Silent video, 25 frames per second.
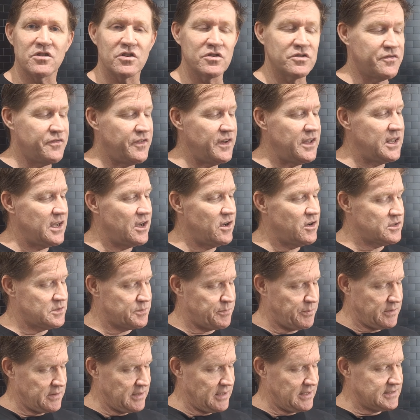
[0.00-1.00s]
those
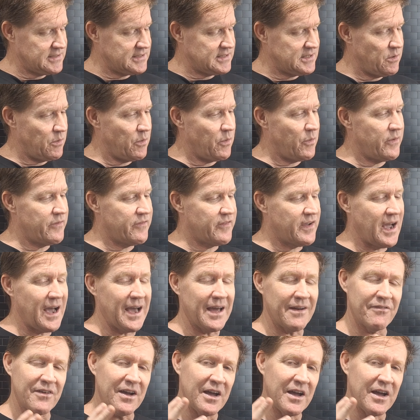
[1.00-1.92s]
videos, but let's see what we've got.